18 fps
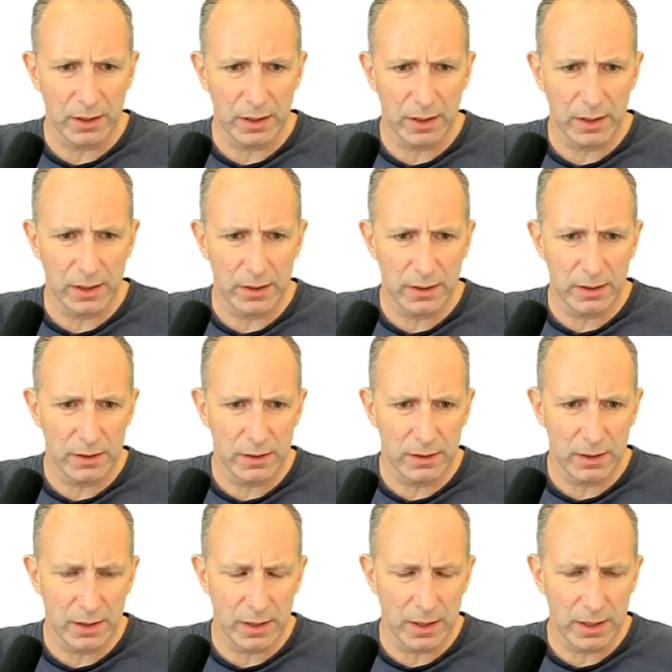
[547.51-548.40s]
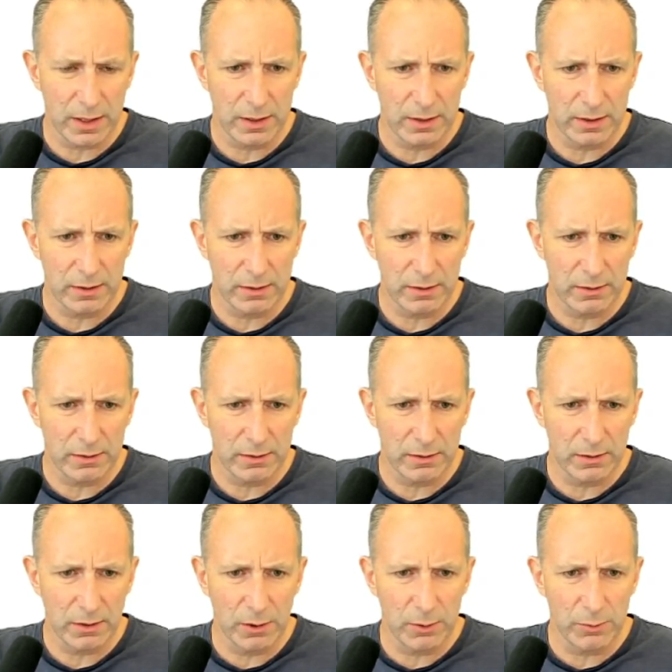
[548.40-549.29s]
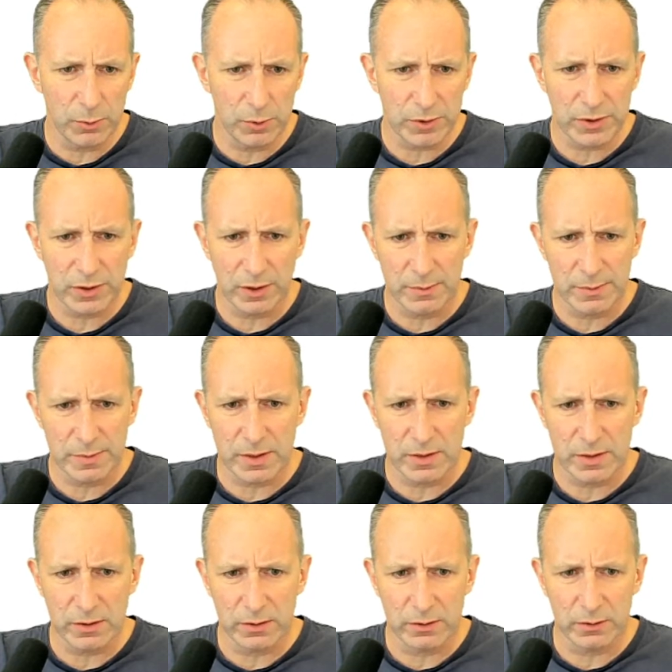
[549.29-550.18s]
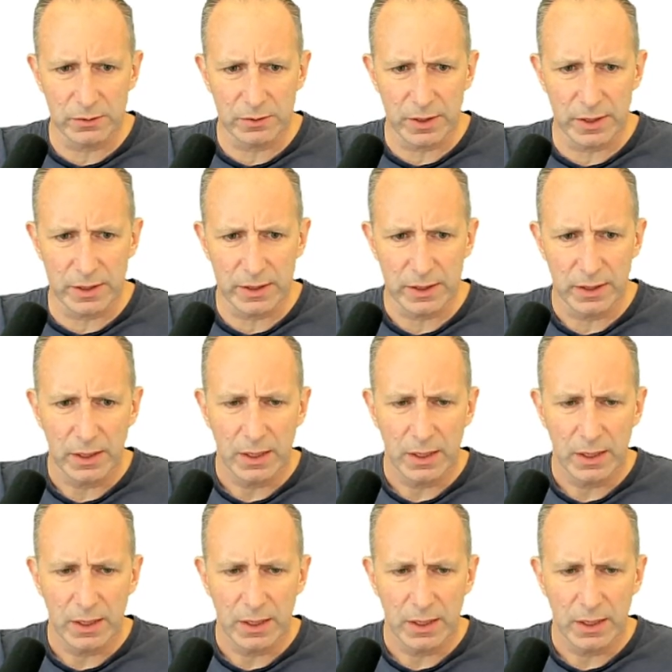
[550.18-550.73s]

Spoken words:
in overall terms it's doing all right.